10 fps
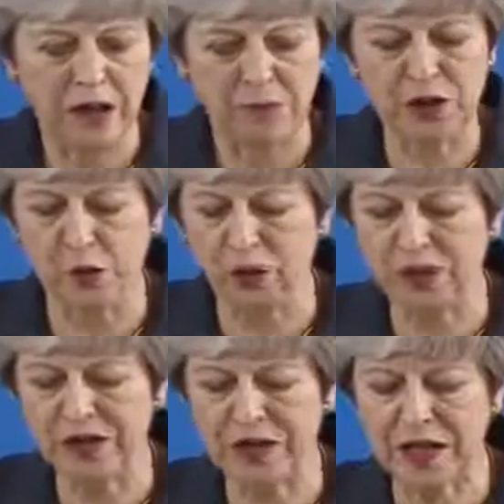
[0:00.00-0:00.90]
but to
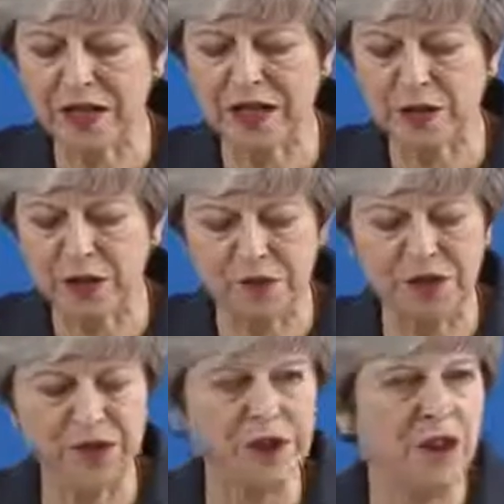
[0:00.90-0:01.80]
all intents and
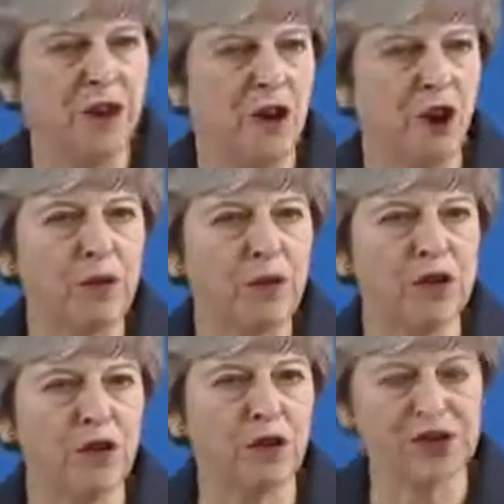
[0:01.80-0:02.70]
purposes
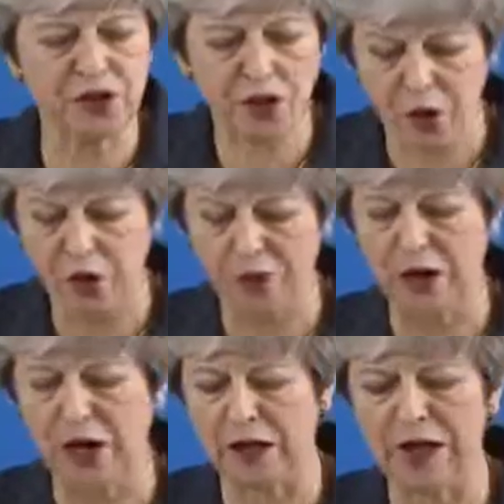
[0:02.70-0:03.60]
operate across the whole of
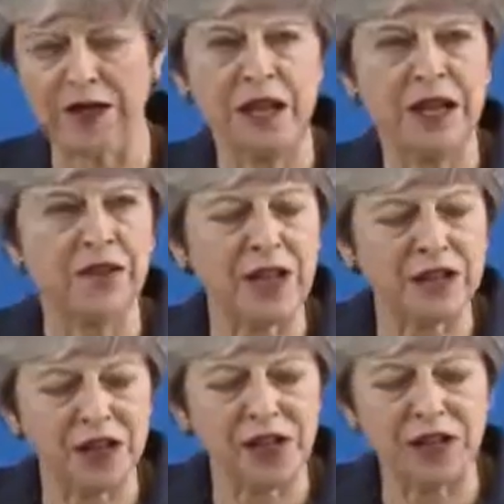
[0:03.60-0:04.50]
Ireland in
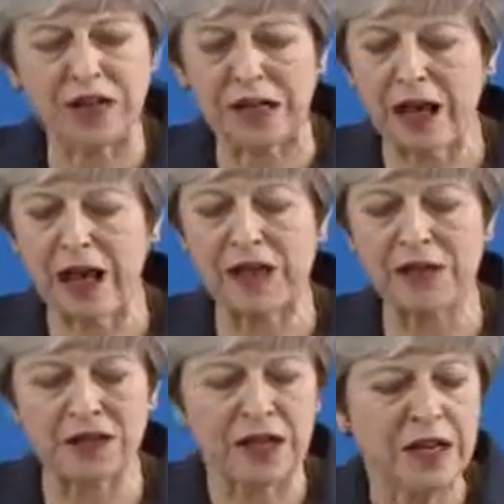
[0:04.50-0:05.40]
their day-to-day
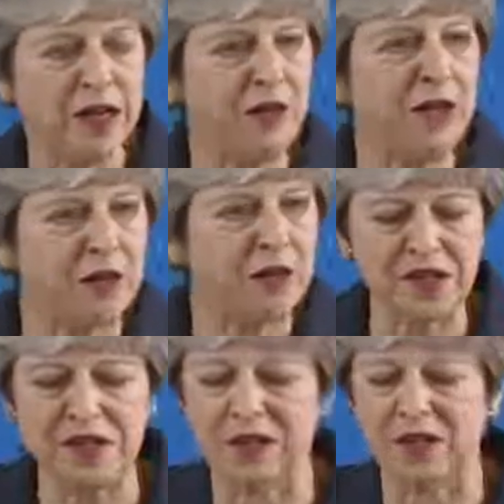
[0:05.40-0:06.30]
lives and in their
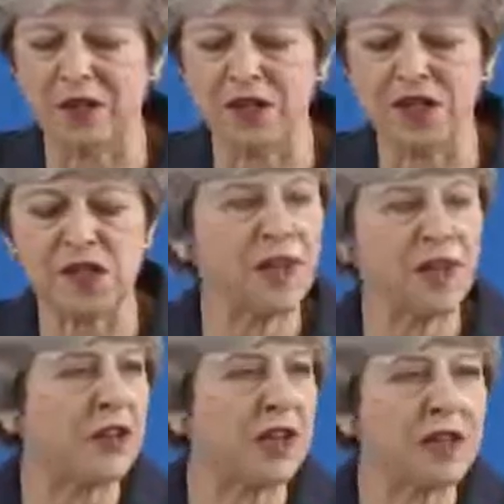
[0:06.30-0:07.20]
business activities
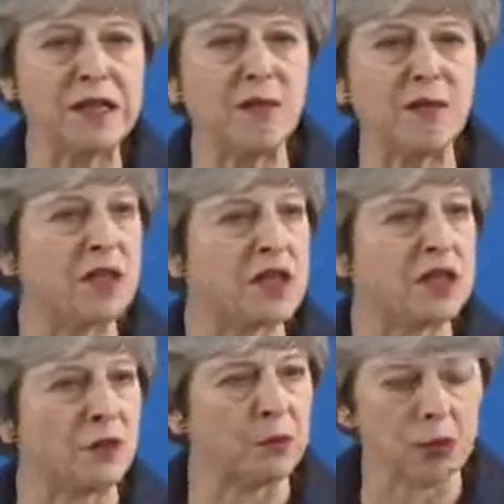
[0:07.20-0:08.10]
without any
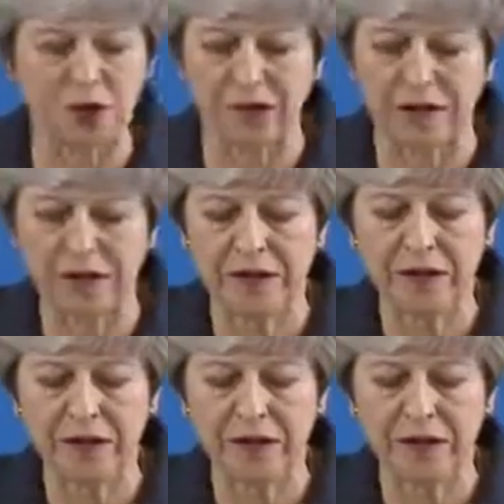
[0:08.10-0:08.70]
semblance of a border.